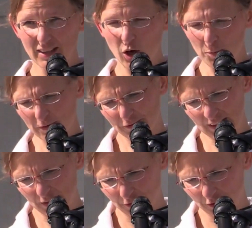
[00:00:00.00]
I believe
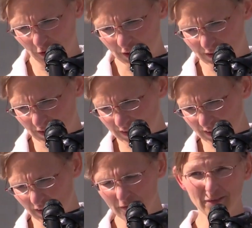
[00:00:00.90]
many of us are
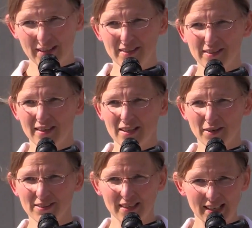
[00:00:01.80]
standing here
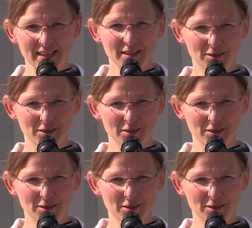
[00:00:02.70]
together.